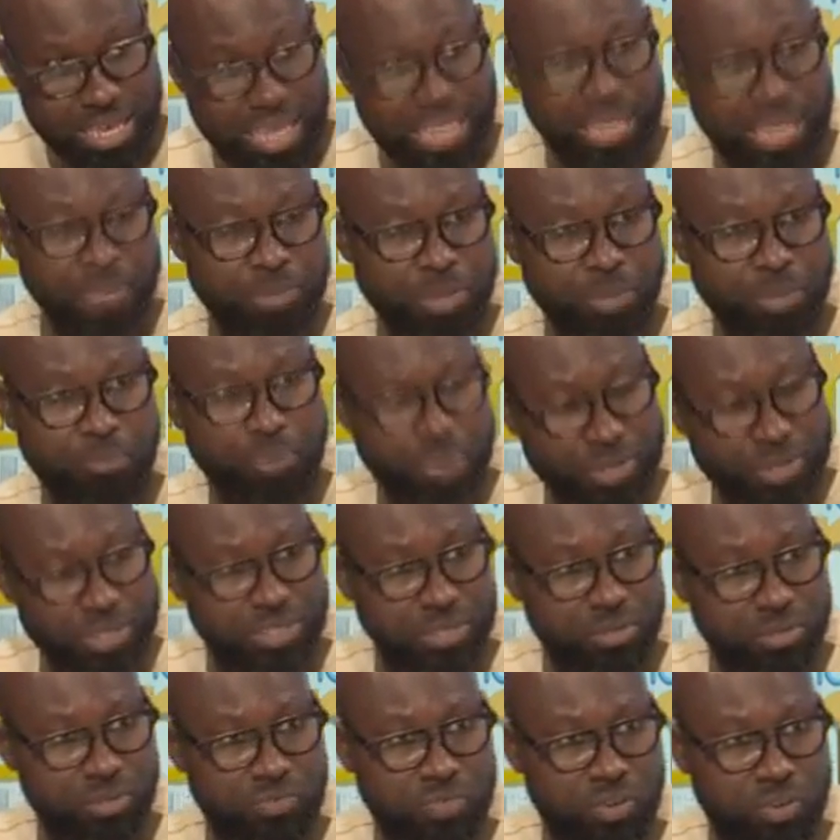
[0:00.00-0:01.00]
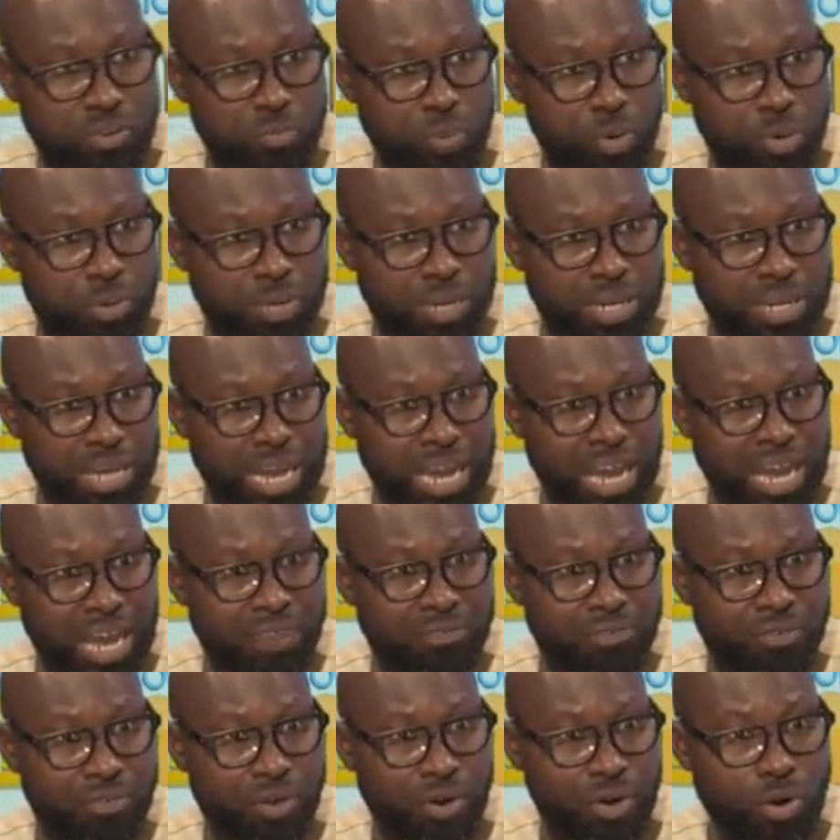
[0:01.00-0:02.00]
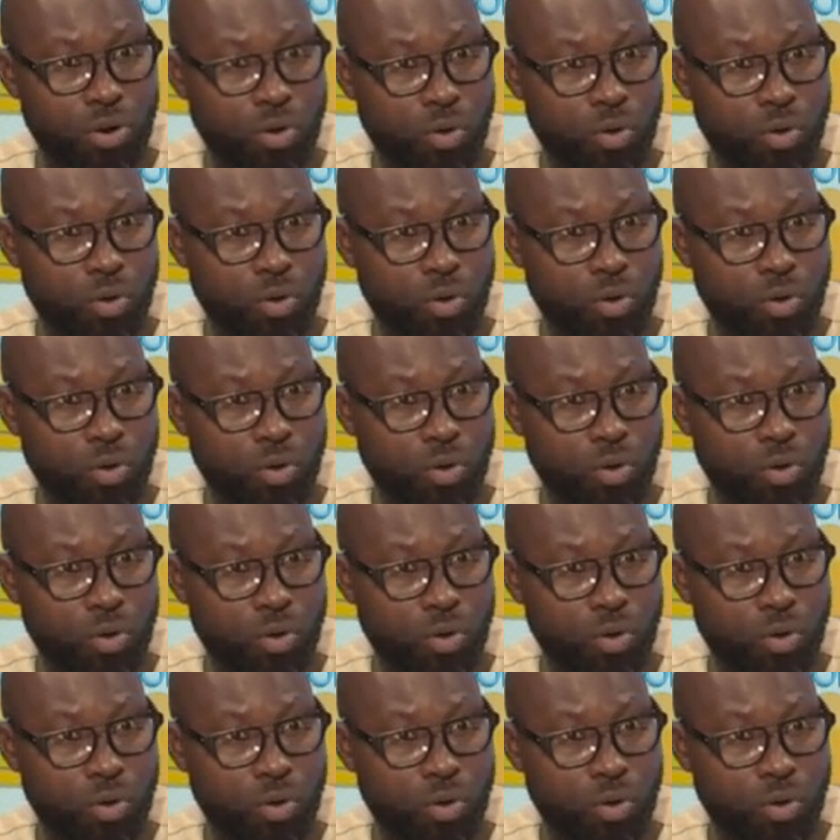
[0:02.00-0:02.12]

I am the president of the Republic. I have